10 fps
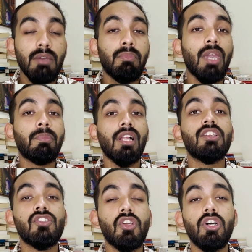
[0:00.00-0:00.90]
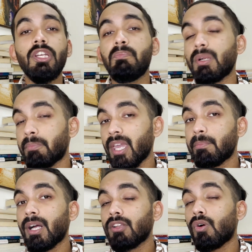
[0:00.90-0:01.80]
PayPal is good, but
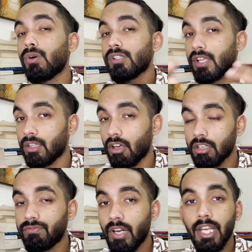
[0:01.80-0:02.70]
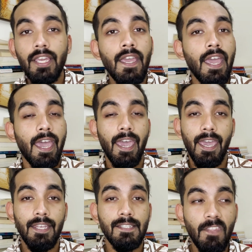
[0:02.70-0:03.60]
PayPal holds a lot of money
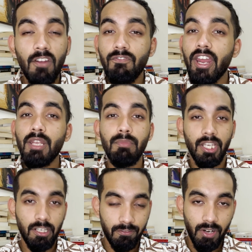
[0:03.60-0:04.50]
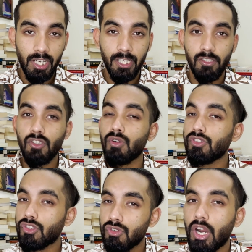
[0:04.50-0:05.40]
and not very beginner friendly. So
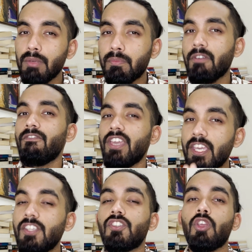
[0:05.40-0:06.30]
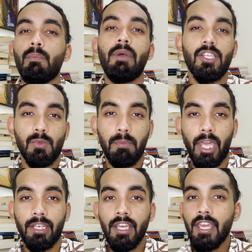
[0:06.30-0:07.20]
Stripe is your best
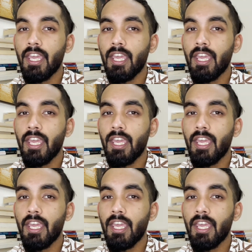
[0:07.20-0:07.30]
bet.